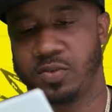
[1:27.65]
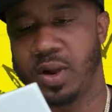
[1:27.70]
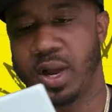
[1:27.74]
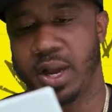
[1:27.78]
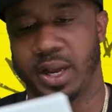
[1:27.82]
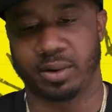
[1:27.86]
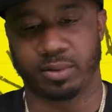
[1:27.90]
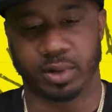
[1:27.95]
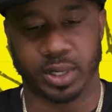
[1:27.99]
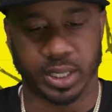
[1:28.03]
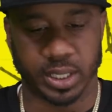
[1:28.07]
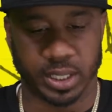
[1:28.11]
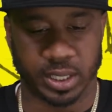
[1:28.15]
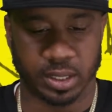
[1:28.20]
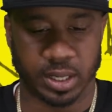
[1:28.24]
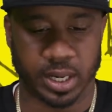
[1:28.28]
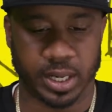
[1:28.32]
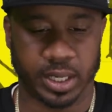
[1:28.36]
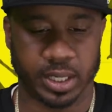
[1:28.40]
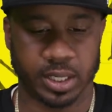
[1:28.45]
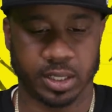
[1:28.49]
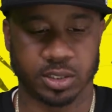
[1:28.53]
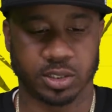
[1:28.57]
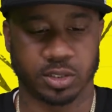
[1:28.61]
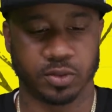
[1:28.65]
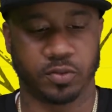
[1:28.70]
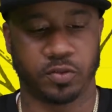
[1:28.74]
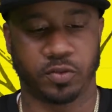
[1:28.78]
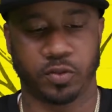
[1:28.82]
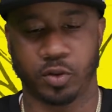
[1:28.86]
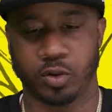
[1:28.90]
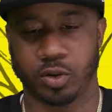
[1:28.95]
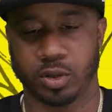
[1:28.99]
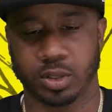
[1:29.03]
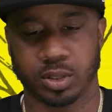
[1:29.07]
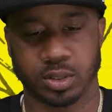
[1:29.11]
fire right here, I get this a
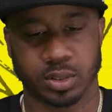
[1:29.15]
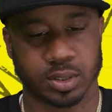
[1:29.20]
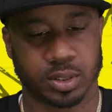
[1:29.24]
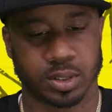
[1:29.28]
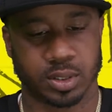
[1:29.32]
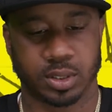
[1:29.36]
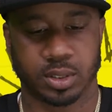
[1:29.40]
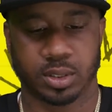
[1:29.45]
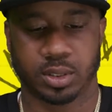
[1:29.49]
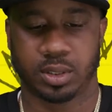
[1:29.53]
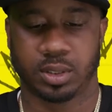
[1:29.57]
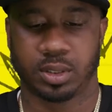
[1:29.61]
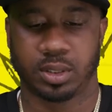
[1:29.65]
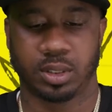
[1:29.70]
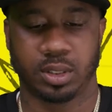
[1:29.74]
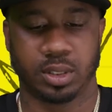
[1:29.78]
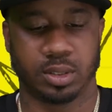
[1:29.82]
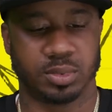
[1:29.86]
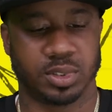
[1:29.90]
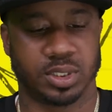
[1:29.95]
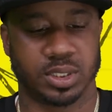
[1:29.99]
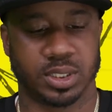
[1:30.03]
4. You know what I'm